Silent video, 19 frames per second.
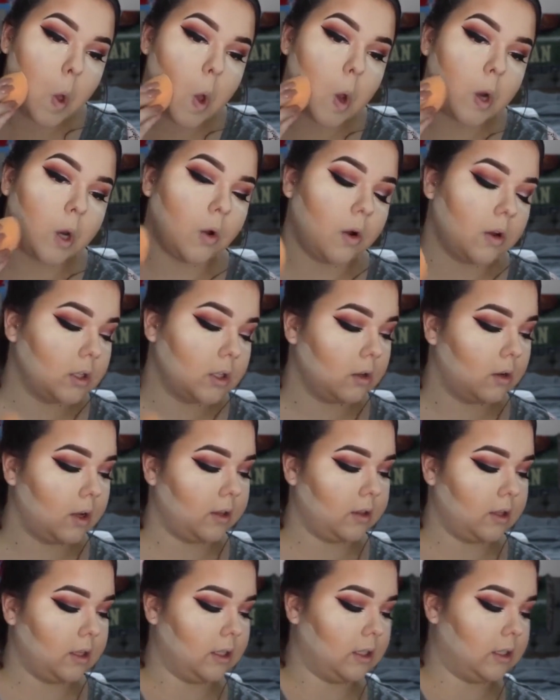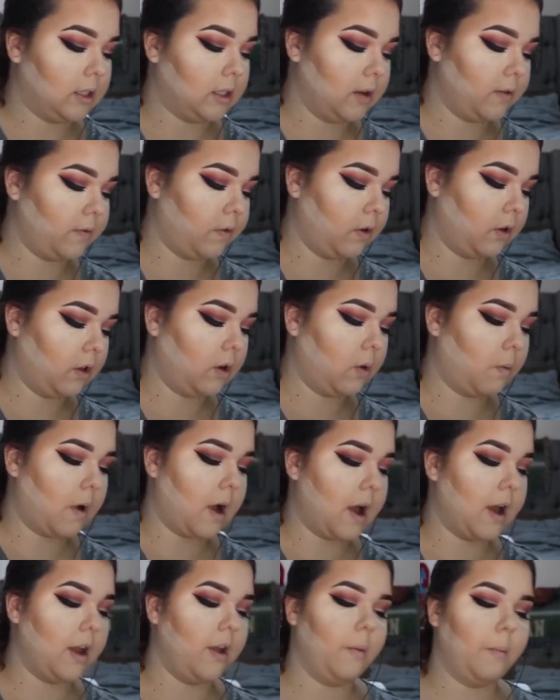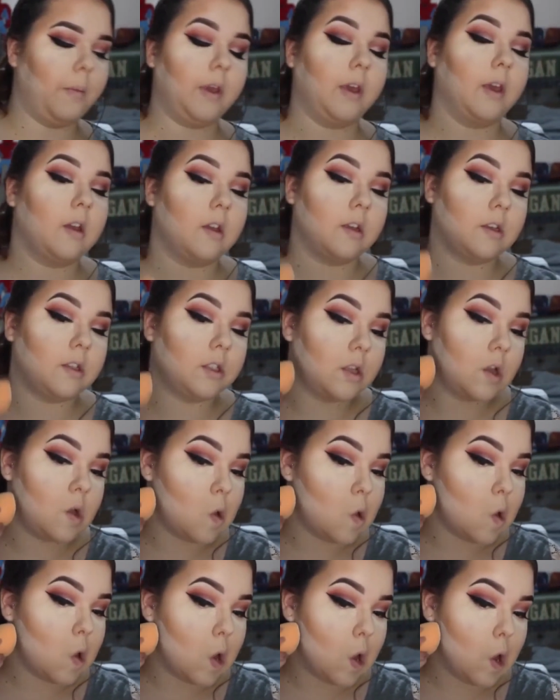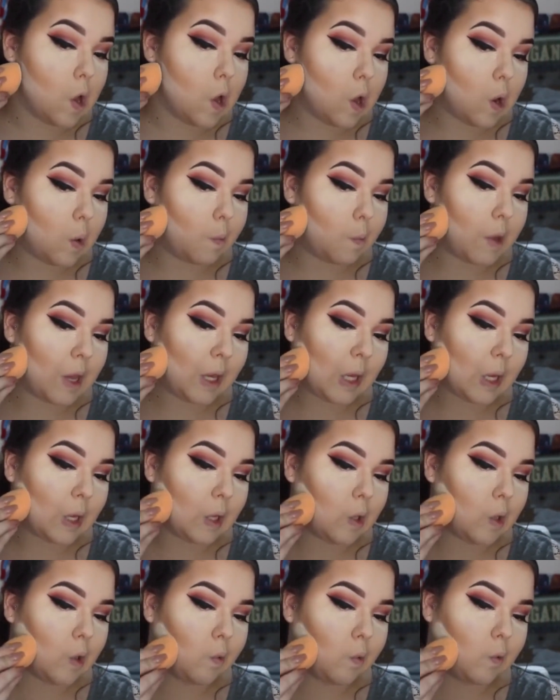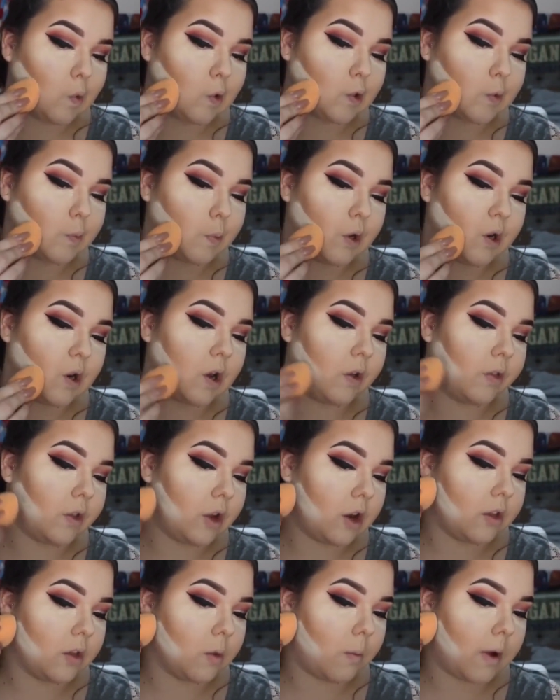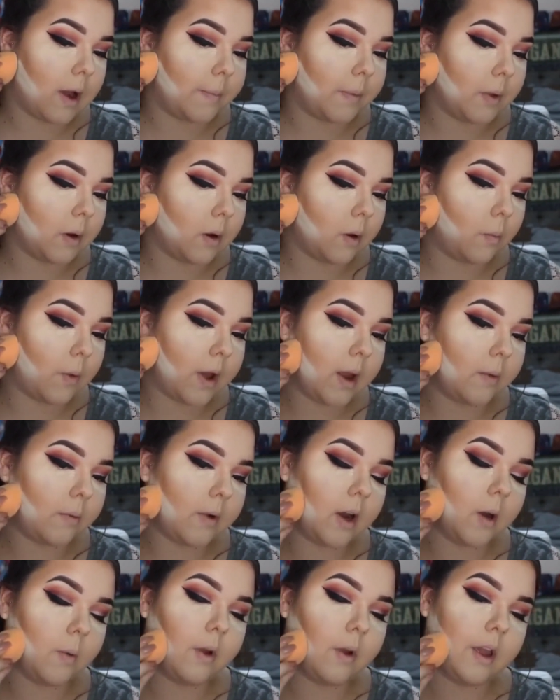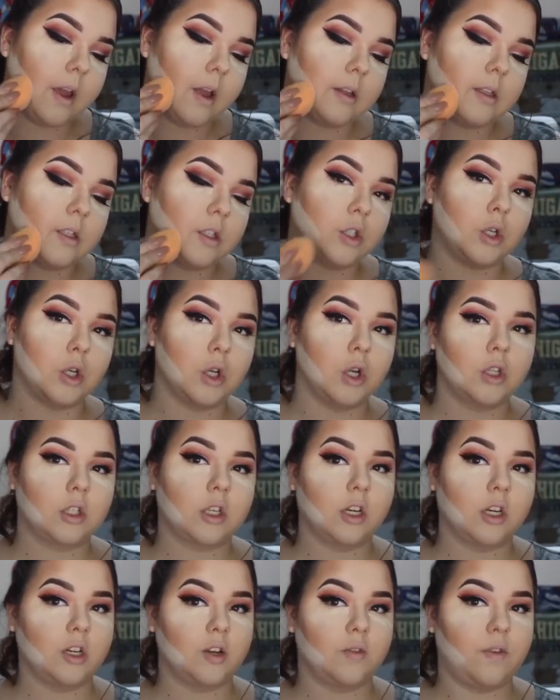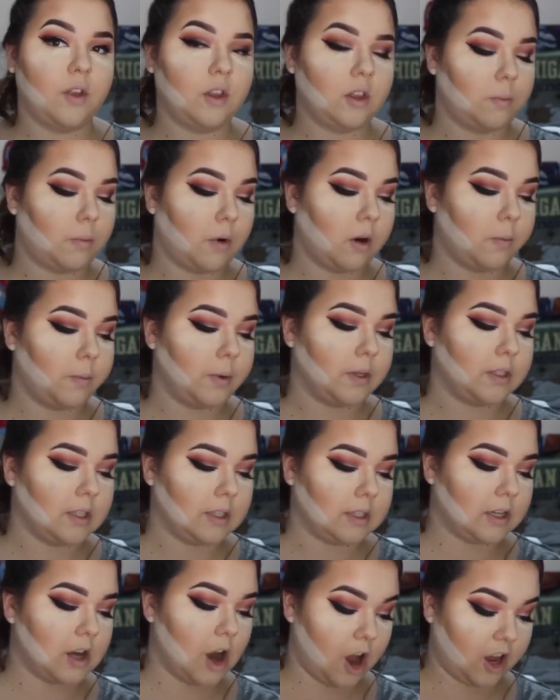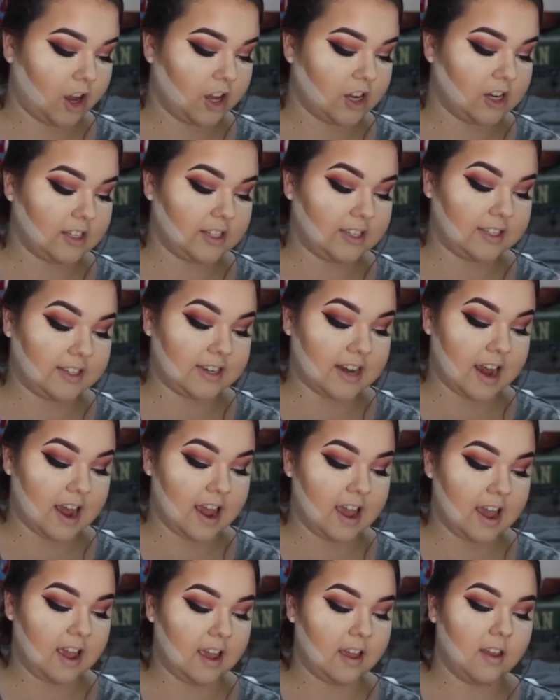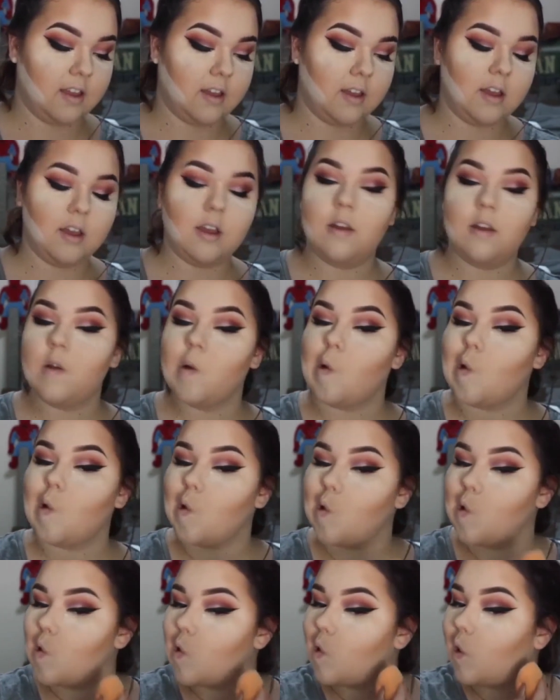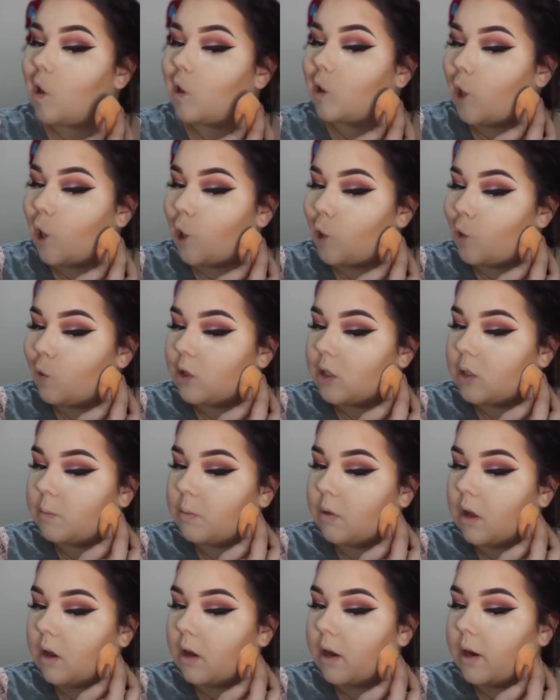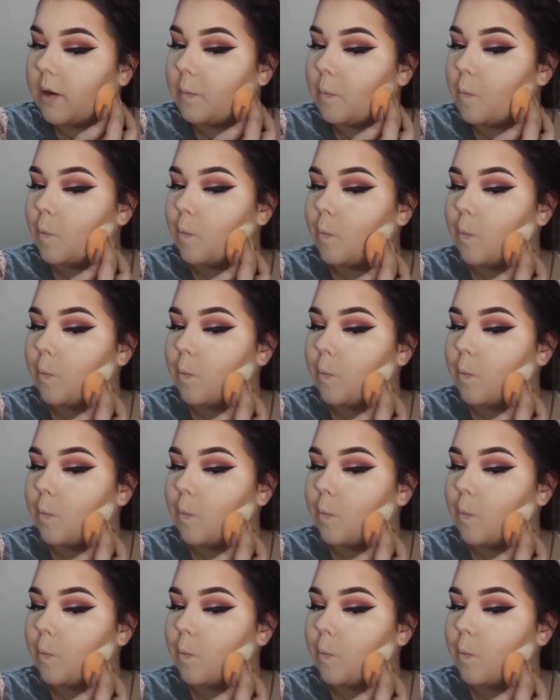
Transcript: And you also let this sit for a little while, because it'll make it, if you just put it on there and then wipe it away right away, it's going to defeat the purpose. It's not going to stay like that crisp line.